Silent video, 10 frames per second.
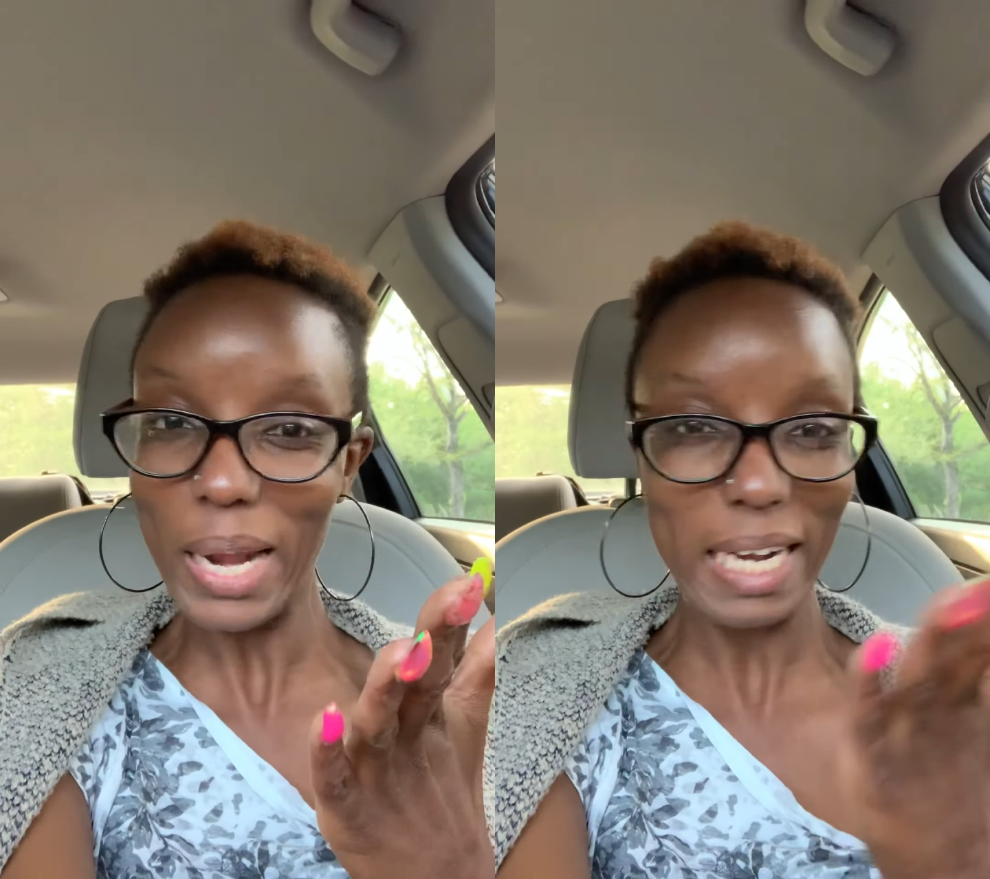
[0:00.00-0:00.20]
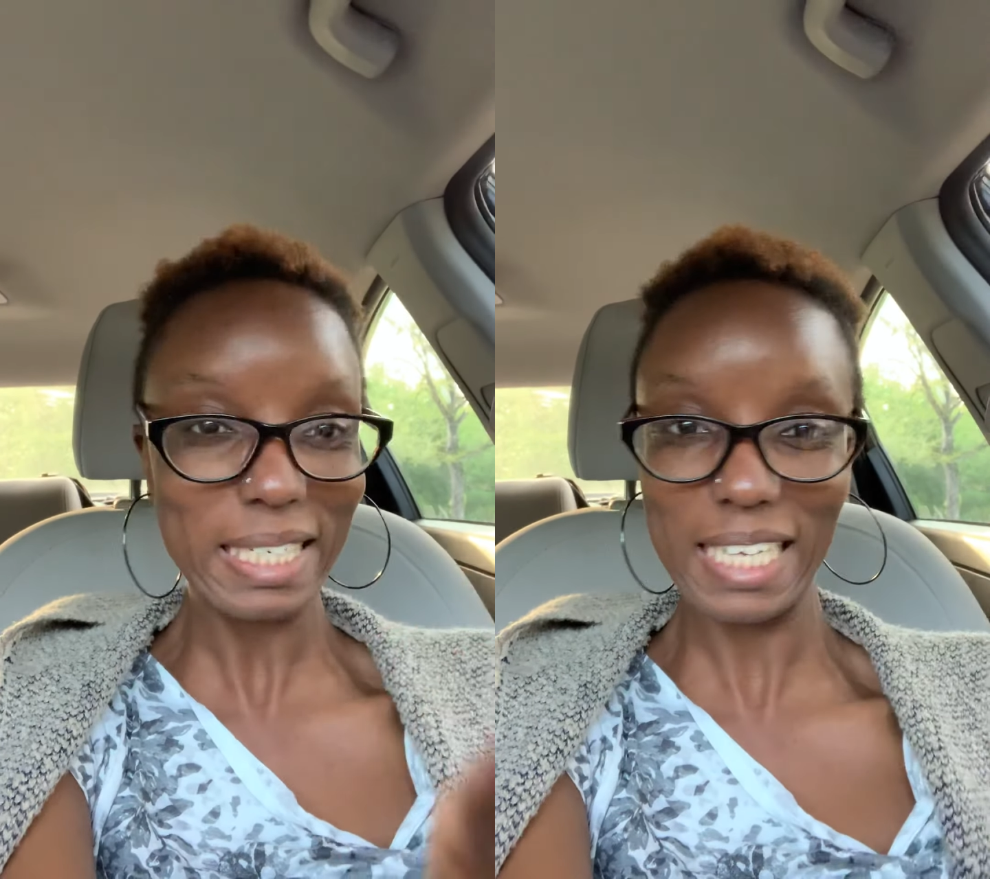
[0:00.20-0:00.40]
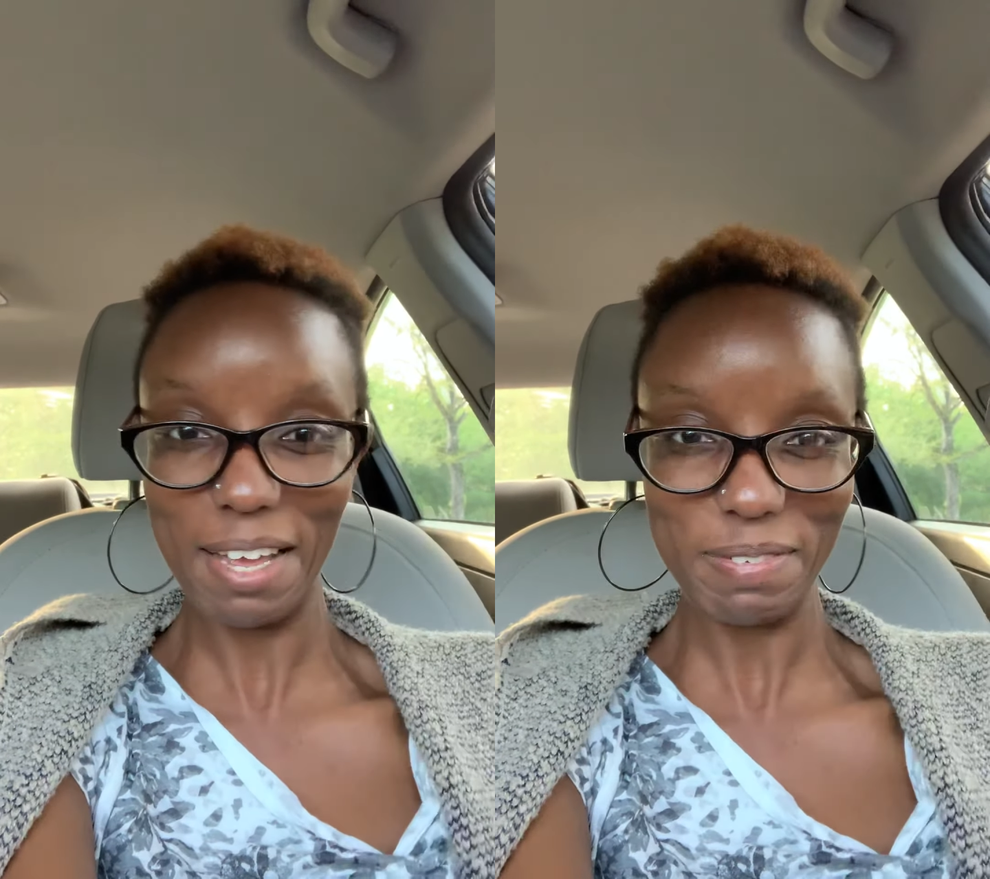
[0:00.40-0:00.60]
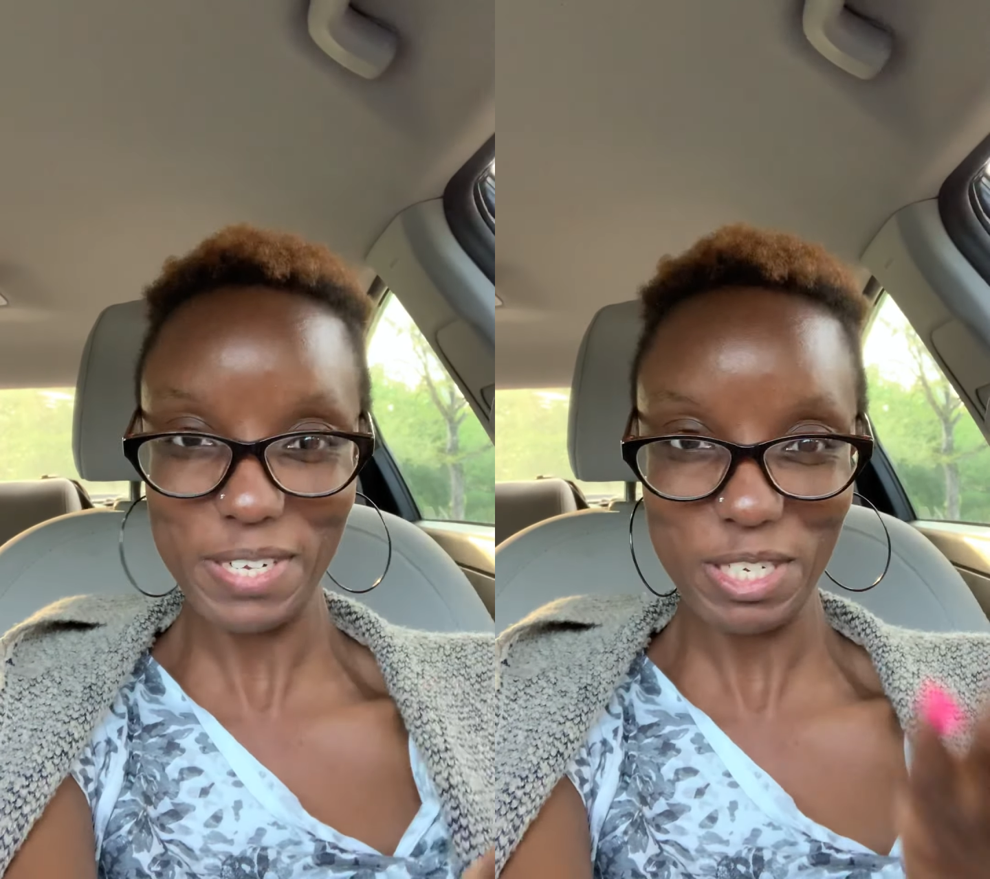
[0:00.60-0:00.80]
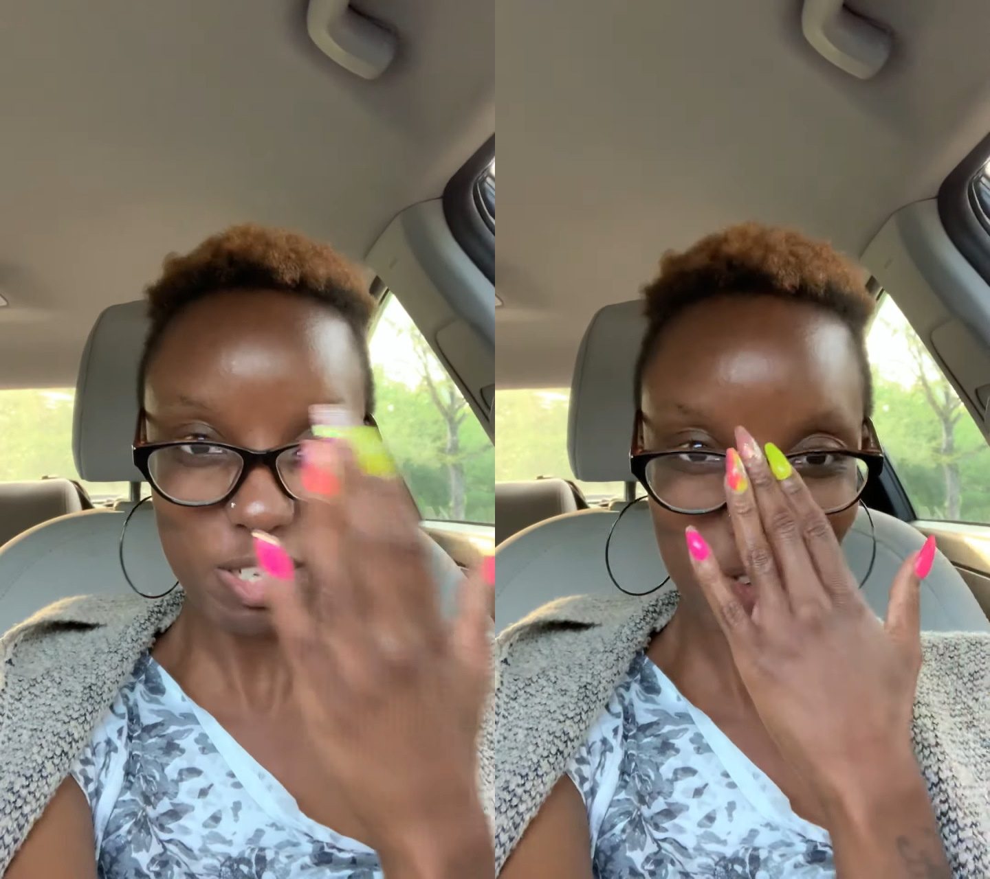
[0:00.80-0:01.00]
I just got
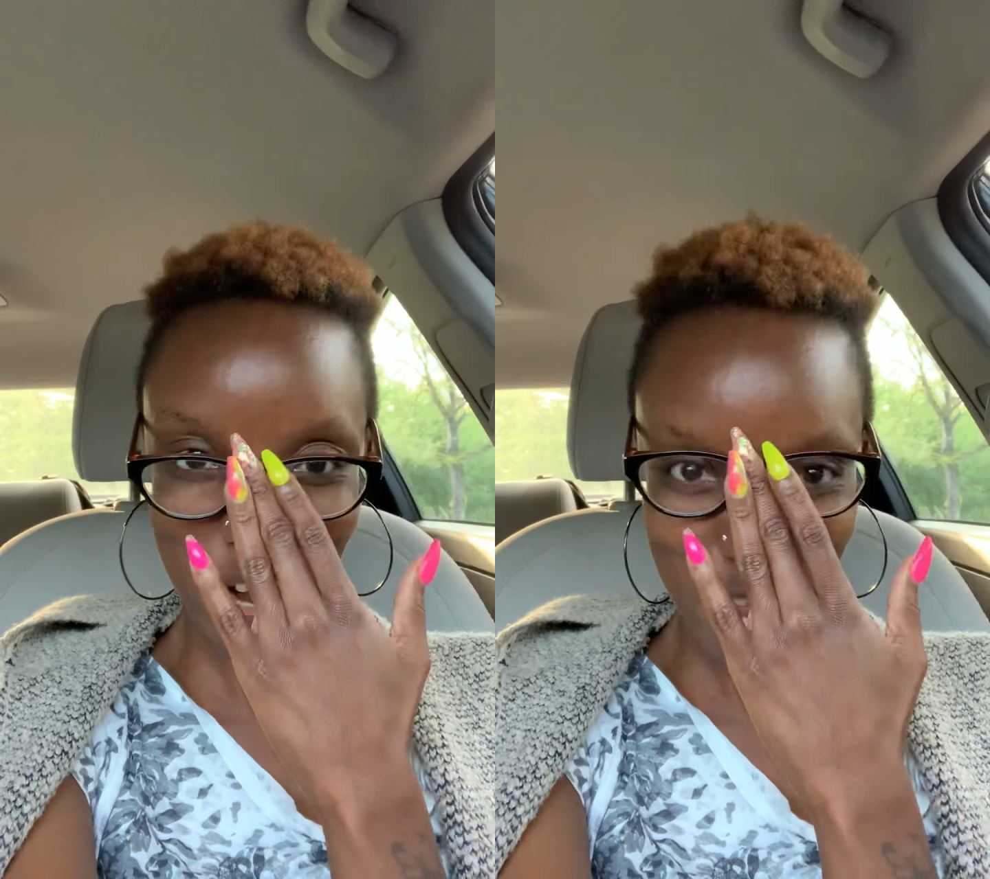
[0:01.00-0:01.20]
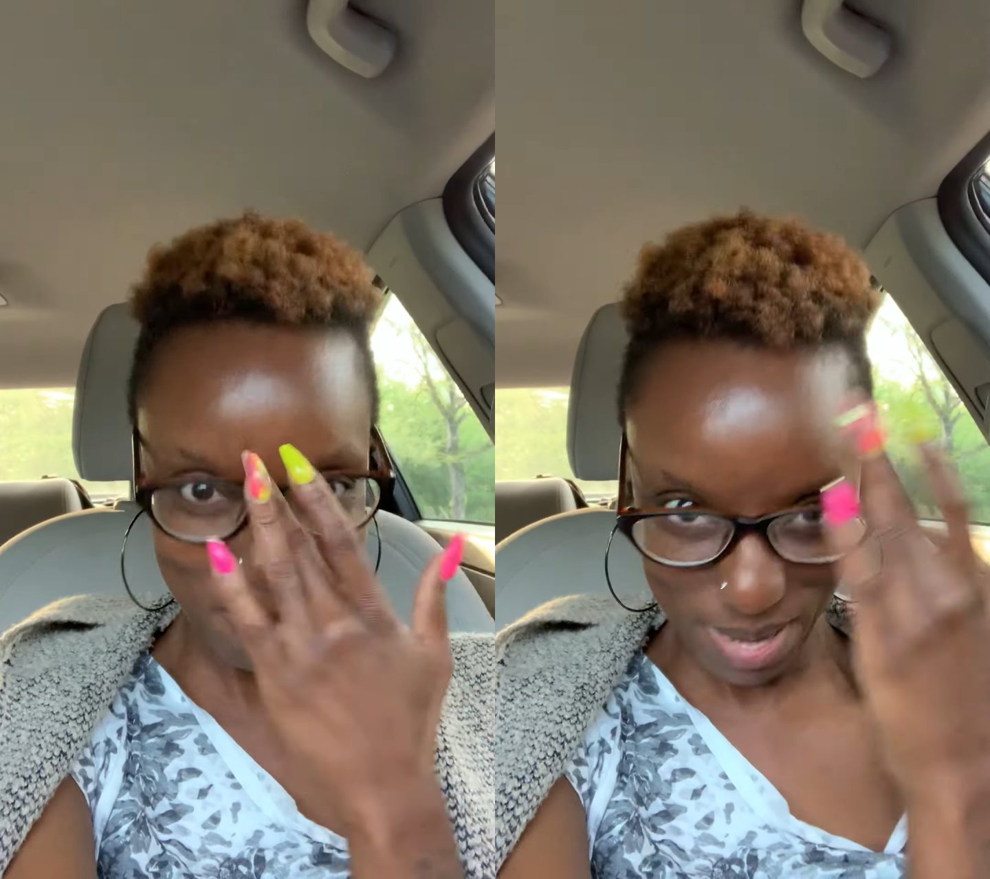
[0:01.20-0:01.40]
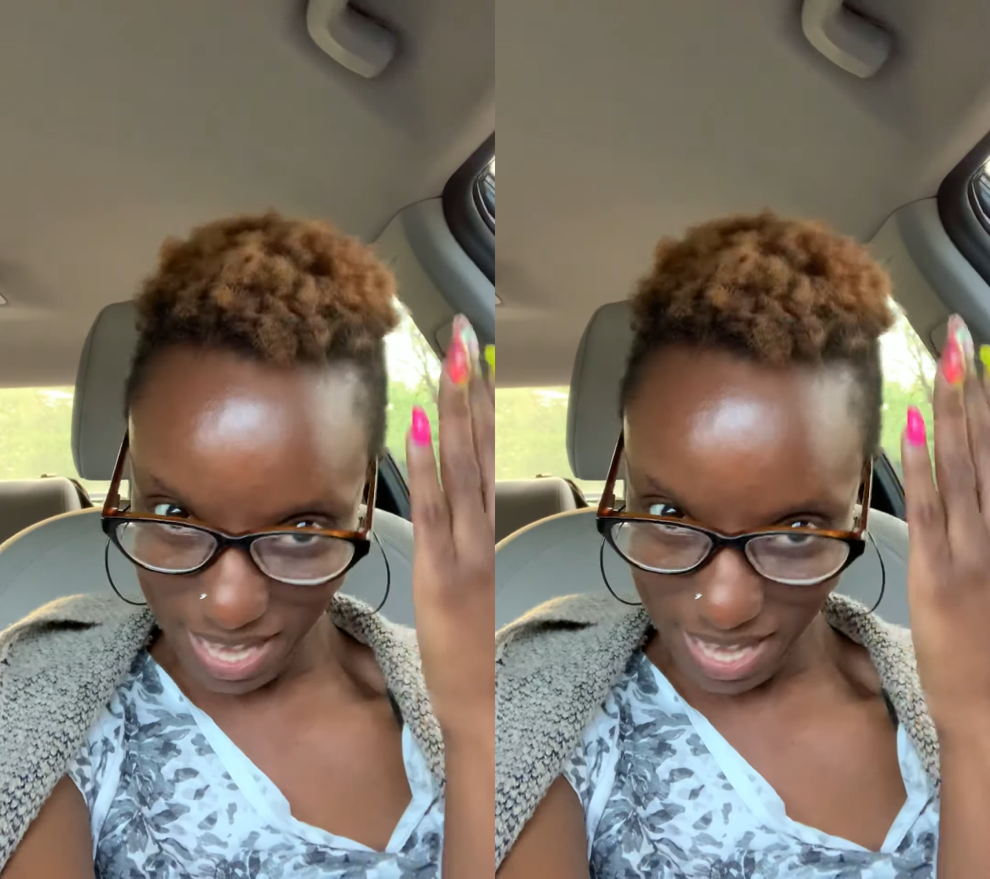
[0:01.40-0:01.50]
finished crying.